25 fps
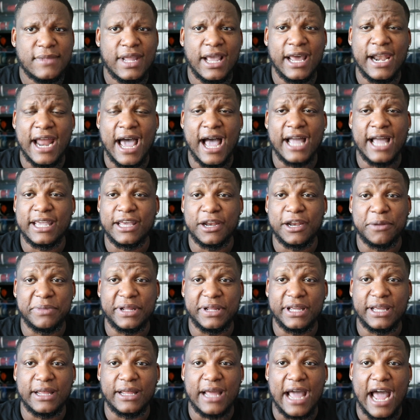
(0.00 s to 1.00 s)
And I'll get them
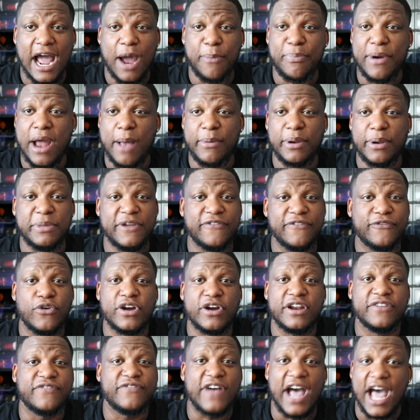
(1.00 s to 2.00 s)
then. I'll probably be
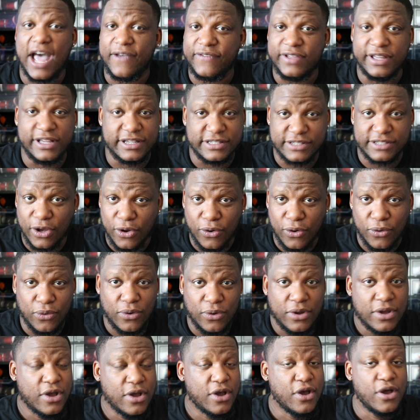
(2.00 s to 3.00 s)
45 years old